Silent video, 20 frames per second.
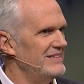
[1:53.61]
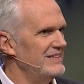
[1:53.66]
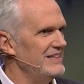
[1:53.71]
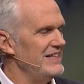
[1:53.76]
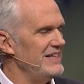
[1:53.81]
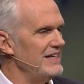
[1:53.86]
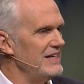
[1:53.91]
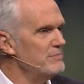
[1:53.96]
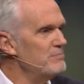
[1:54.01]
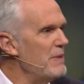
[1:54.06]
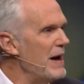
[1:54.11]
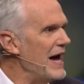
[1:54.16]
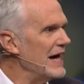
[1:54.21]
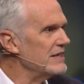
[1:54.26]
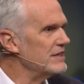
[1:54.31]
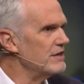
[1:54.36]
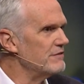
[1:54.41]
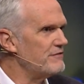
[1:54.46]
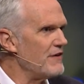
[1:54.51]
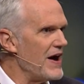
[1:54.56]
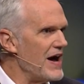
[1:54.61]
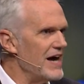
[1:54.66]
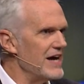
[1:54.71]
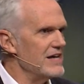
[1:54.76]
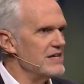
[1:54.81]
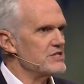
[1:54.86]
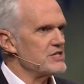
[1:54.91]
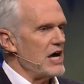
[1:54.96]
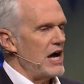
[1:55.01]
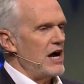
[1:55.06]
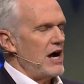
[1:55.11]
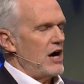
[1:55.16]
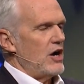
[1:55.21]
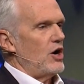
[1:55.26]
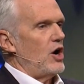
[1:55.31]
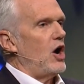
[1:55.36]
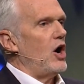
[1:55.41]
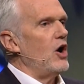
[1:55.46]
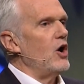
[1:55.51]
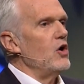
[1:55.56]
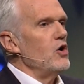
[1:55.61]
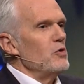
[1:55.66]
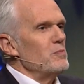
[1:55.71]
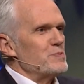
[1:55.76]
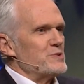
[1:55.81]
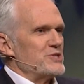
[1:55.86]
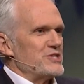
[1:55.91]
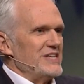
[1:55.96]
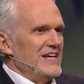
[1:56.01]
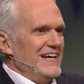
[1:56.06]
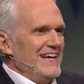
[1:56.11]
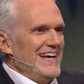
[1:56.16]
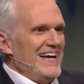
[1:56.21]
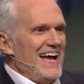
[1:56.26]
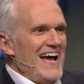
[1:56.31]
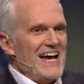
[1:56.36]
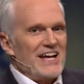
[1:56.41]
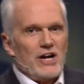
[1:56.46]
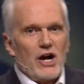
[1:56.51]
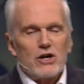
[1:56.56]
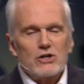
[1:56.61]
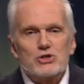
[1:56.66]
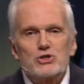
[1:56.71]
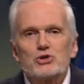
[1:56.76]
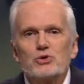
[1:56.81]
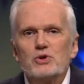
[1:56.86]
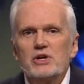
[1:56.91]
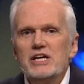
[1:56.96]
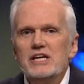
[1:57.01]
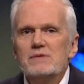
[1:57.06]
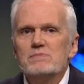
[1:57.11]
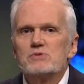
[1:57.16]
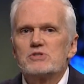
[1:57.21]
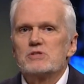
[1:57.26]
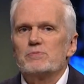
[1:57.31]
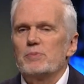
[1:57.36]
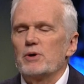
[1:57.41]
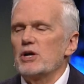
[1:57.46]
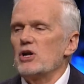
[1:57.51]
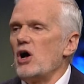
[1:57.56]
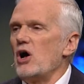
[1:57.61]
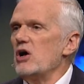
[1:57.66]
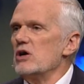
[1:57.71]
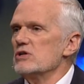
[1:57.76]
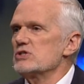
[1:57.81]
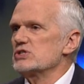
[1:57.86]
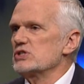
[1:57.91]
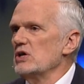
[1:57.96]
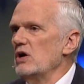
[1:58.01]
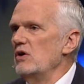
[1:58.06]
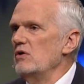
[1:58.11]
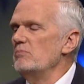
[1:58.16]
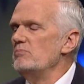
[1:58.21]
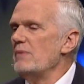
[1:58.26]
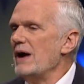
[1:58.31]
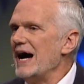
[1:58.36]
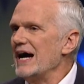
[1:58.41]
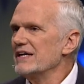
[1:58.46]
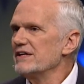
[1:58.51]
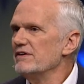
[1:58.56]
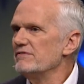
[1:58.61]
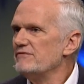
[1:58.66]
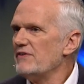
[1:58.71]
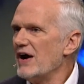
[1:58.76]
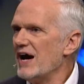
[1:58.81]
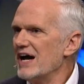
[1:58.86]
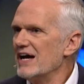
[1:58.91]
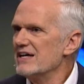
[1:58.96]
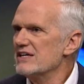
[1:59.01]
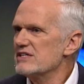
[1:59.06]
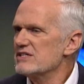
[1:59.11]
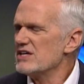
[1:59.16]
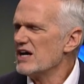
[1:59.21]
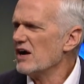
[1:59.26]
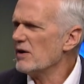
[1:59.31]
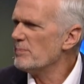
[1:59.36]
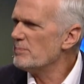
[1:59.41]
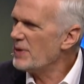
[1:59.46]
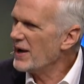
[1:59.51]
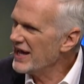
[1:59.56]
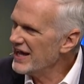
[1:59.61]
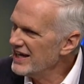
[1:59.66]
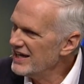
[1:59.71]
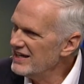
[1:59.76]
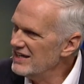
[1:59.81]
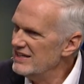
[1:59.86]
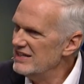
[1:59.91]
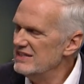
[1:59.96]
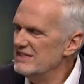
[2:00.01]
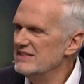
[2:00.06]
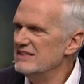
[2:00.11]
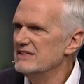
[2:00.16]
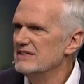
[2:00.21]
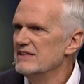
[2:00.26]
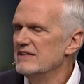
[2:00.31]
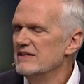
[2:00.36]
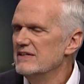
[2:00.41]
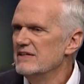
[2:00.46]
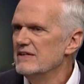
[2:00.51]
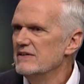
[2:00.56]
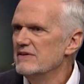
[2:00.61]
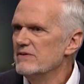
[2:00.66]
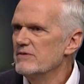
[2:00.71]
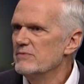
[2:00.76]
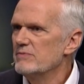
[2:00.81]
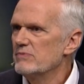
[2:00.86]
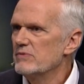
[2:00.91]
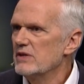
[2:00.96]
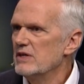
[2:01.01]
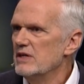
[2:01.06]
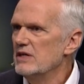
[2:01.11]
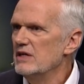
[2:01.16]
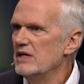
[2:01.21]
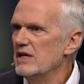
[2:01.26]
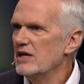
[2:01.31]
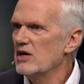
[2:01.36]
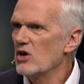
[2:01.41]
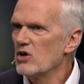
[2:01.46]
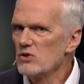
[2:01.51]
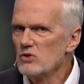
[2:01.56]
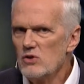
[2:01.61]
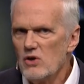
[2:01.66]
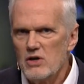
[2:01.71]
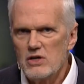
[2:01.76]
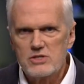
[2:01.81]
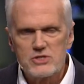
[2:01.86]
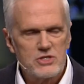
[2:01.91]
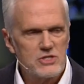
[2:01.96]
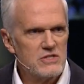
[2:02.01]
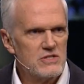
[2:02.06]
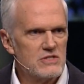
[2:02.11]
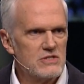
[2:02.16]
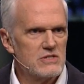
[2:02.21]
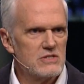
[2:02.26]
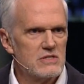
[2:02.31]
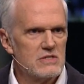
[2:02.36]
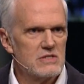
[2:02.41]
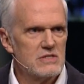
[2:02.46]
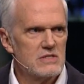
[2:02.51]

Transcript: It, it magnifies our hopes and our dreams, but it also magnifies our pain and our losses.